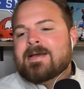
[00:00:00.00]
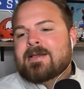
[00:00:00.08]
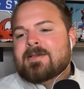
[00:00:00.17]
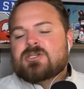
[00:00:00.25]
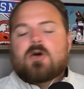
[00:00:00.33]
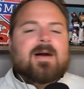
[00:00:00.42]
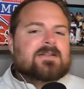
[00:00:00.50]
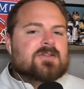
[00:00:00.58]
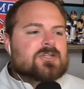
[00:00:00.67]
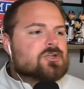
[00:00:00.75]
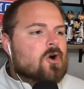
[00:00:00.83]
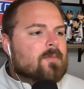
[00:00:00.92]
Let's go back to the
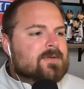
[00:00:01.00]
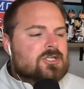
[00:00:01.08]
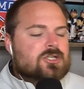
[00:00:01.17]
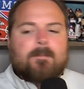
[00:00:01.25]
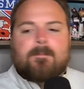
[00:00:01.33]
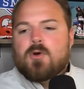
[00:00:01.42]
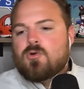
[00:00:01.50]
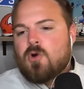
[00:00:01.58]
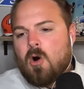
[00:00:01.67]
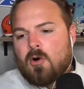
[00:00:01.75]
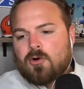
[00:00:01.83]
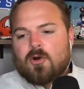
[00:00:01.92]
star position, Boo
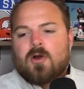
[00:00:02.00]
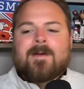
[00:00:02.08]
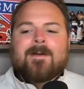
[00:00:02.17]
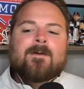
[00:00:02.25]
Carter.